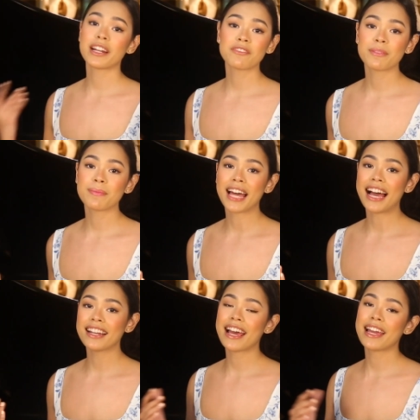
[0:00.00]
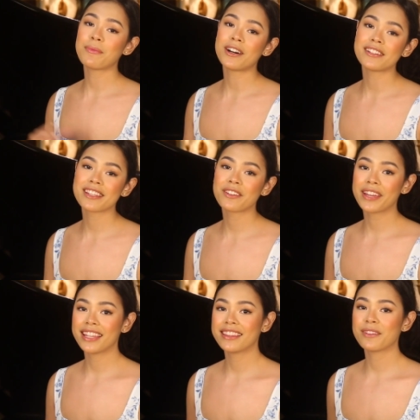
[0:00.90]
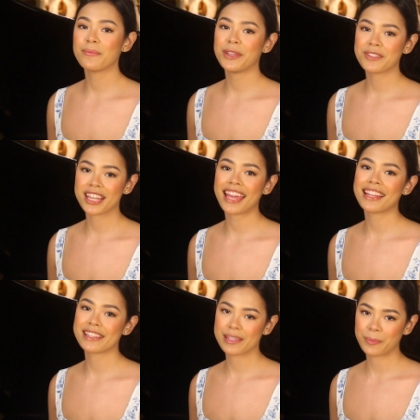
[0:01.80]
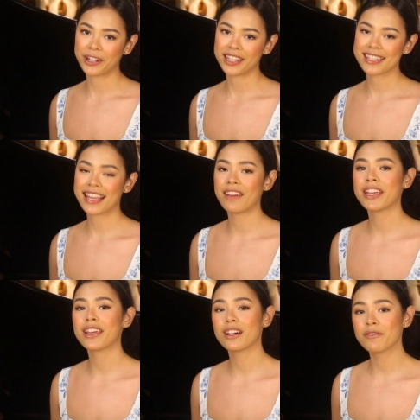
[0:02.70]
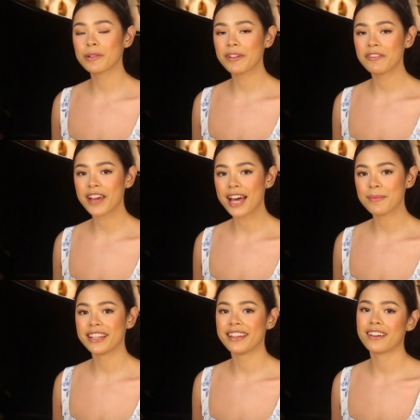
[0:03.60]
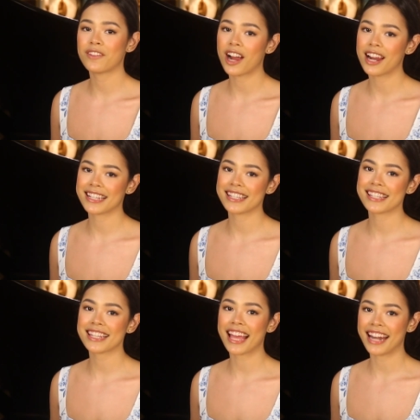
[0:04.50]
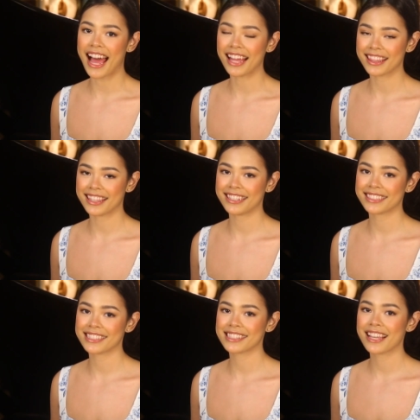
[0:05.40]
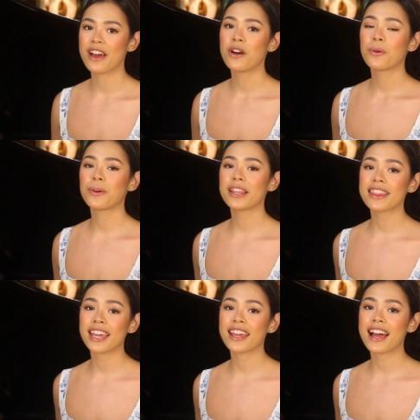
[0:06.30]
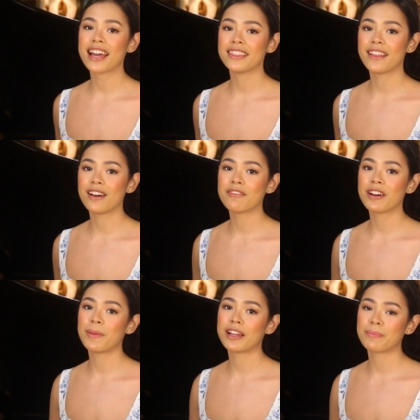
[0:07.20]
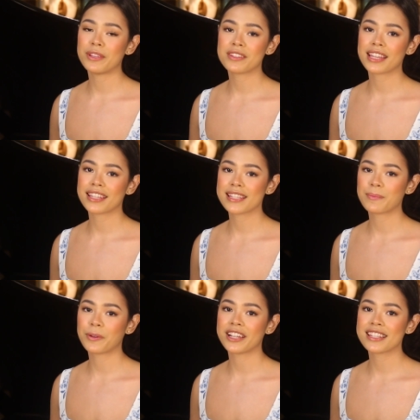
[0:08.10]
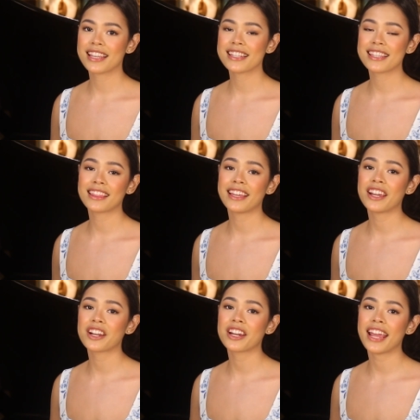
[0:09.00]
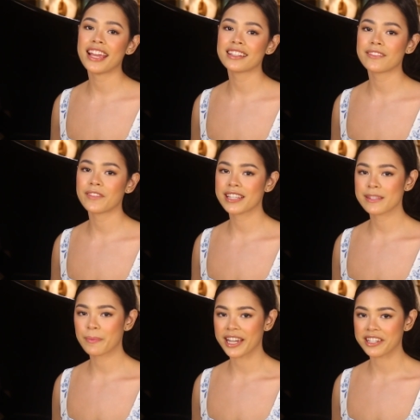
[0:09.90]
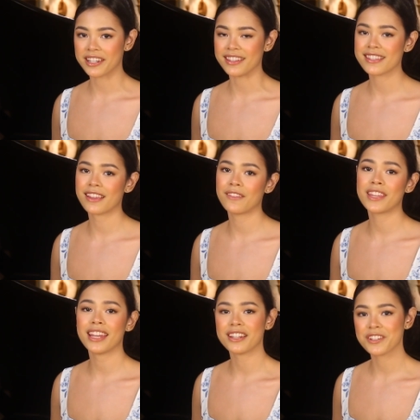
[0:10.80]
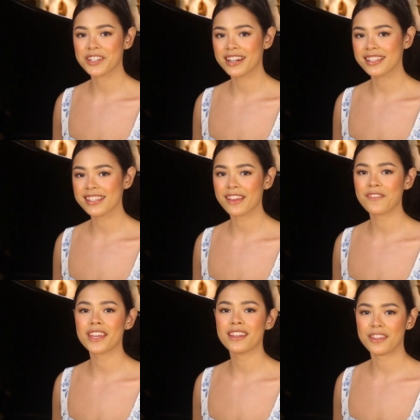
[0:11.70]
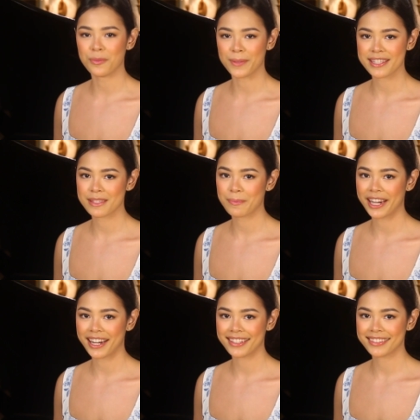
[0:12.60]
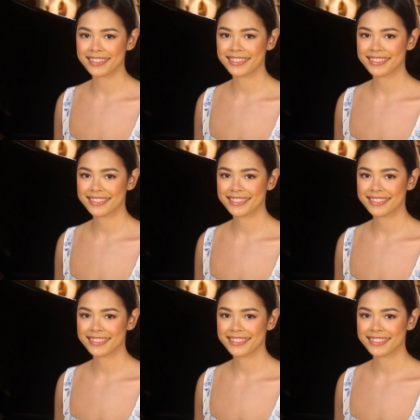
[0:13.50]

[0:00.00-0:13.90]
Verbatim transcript: Apart from that, I'm also into music and sports, having come from a family of artists and athletes. One thing I love about music and sports is that they are creative expressions of the endurance of the human spirit.